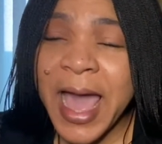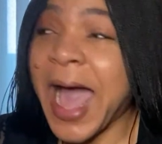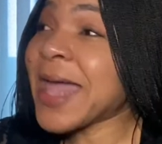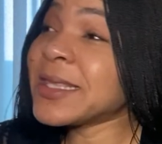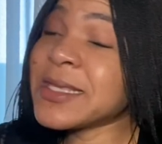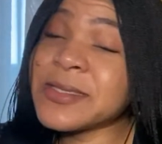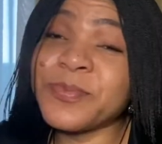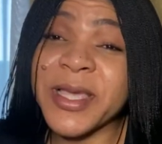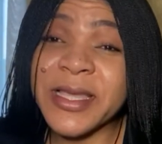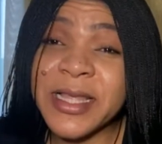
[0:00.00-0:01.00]
And it's
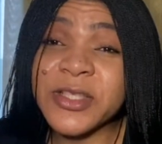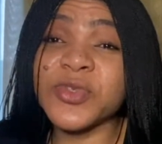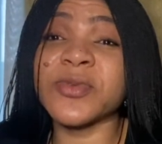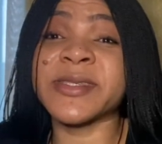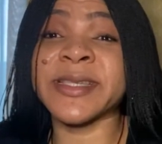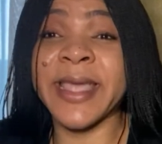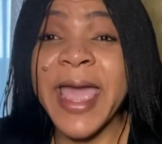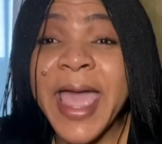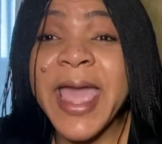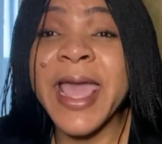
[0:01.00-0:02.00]
beginning to
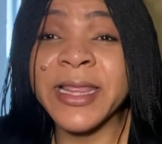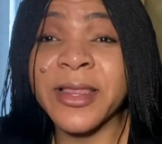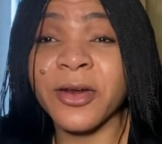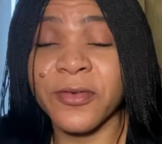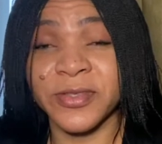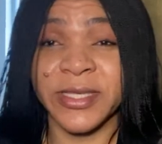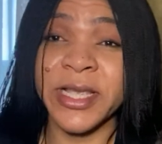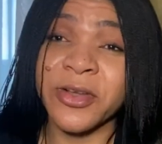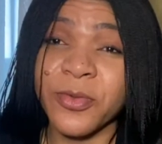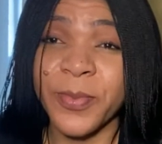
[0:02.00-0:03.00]
scare a lot of
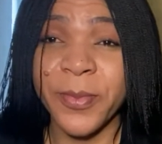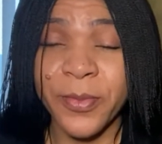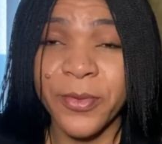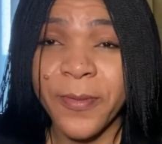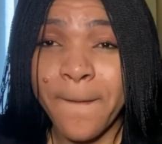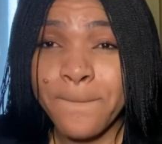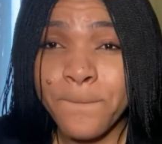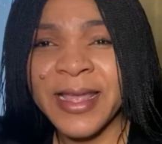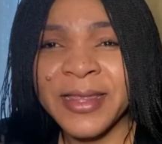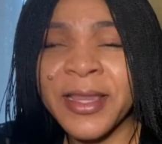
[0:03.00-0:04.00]
single people.
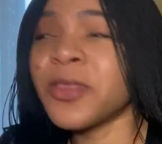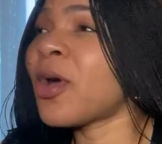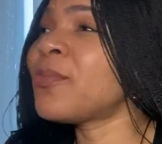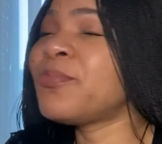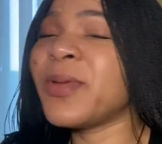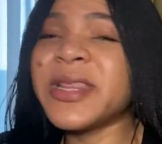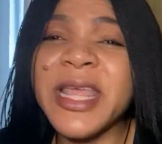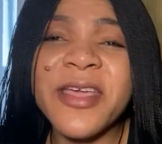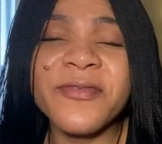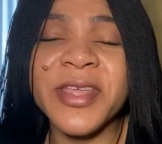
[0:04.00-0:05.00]
They don't
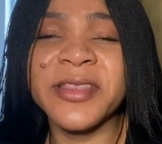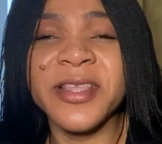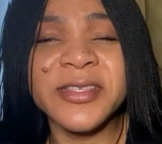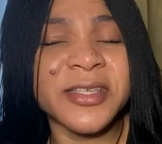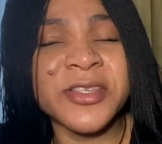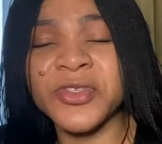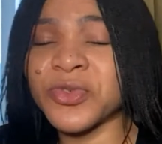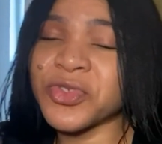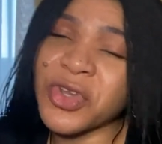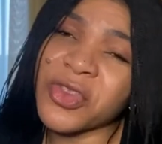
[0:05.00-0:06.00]
believe in this
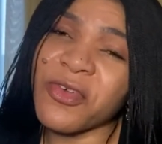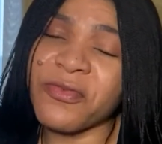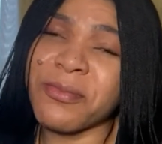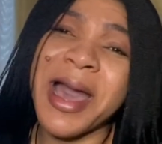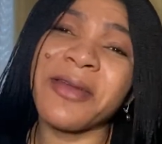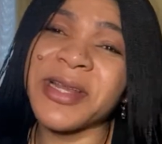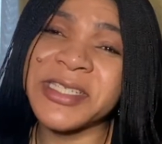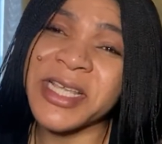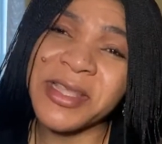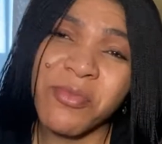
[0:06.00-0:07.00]
institution of
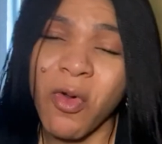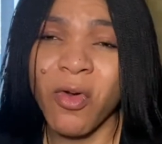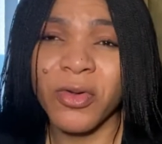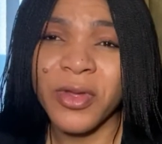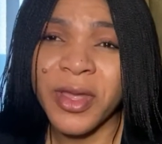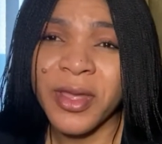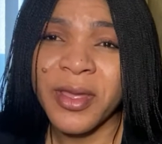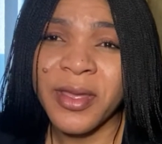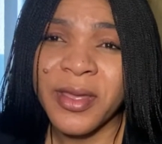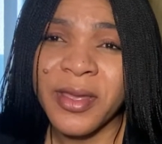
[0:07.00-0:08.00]
marriage anymore.
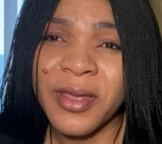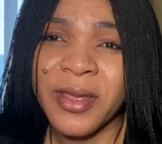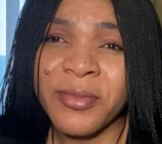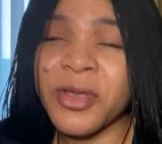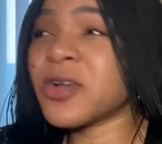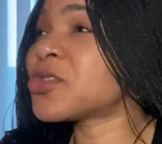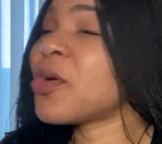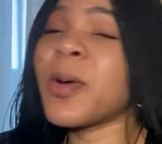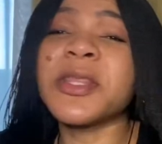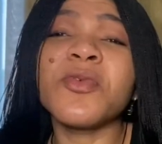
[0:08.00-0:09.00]
Because
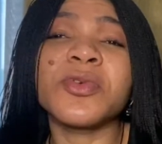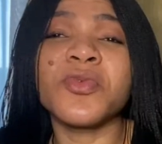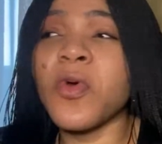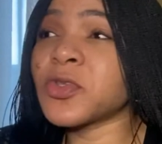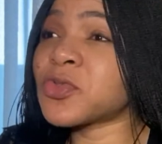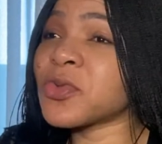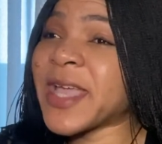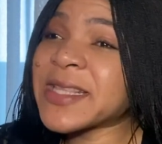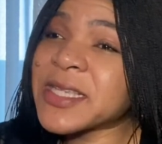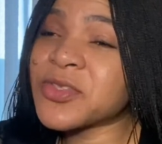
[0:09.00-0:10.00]
nobody would want to
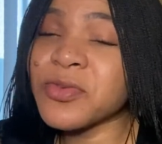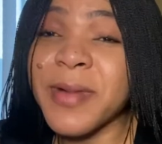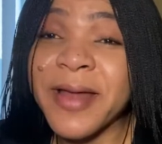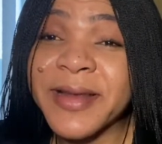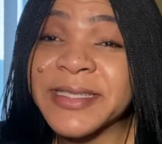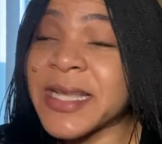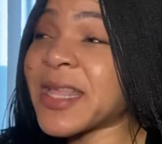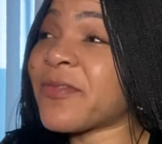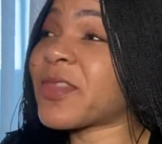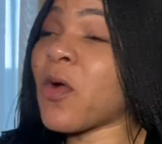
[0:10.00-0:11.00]
get into marriage
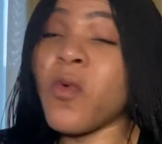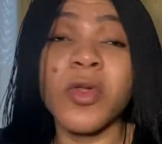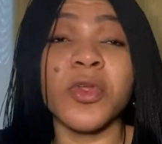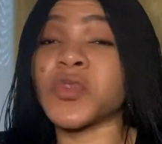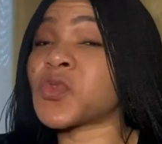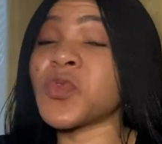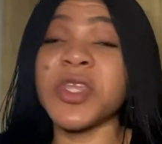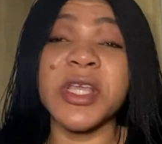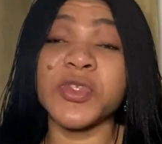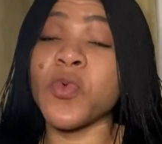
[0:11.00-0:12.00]
and after 1 or 2
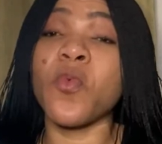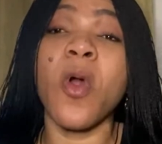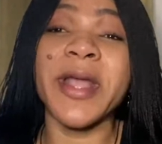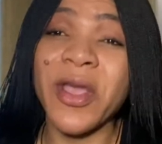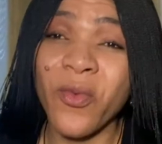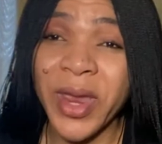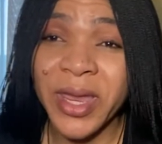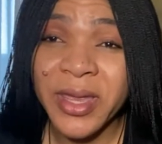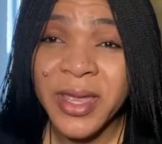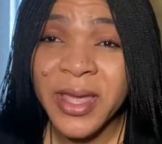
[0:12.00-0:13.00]
years you walk away.